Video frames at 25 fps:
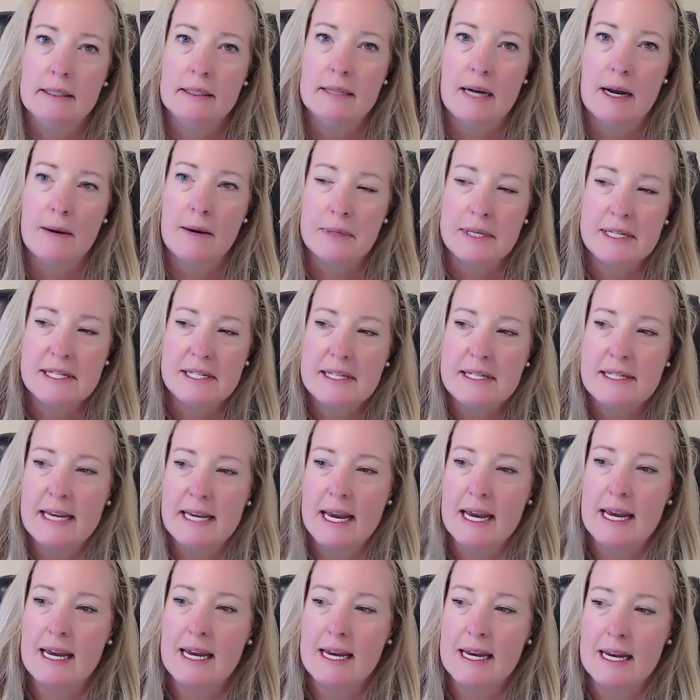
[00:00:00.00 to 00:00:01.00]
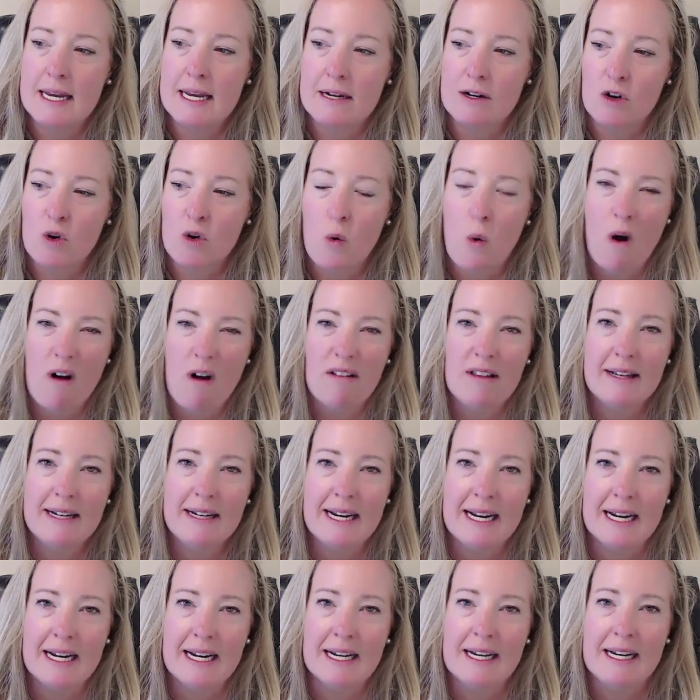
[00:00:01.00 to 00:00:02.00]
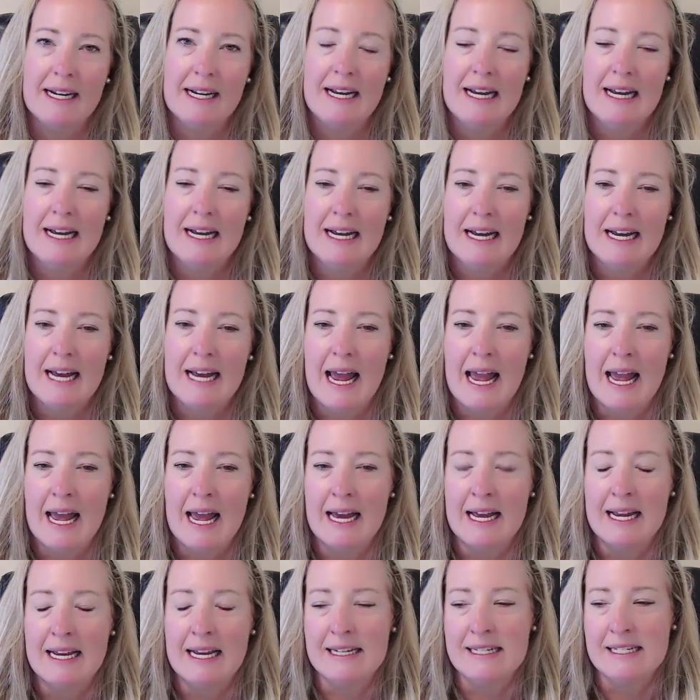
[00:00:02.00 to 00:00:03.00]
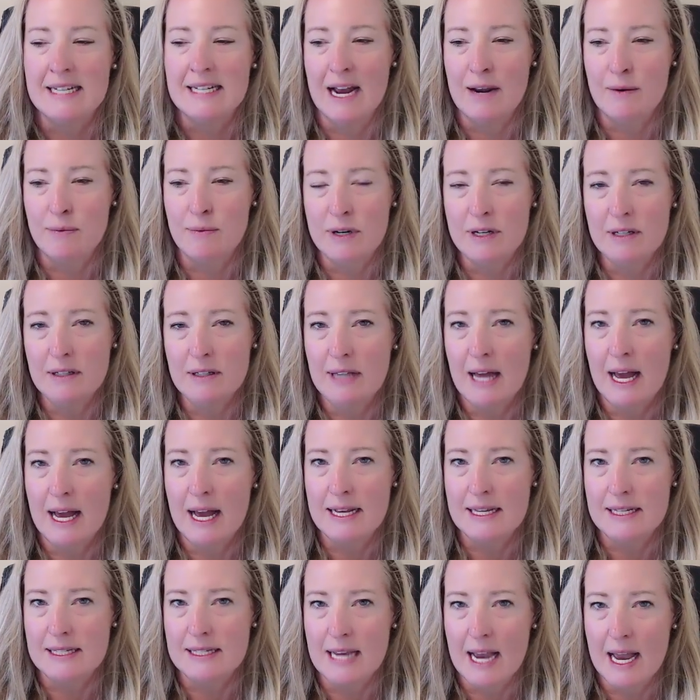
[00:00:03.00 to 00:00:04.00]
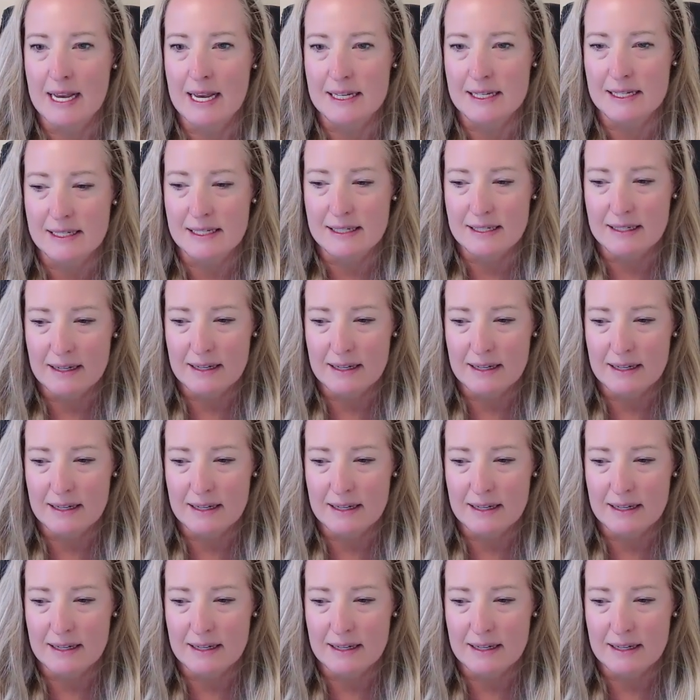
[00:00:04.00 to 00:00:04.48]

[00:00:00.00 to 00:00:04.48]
I want to stay in quality. And I realized as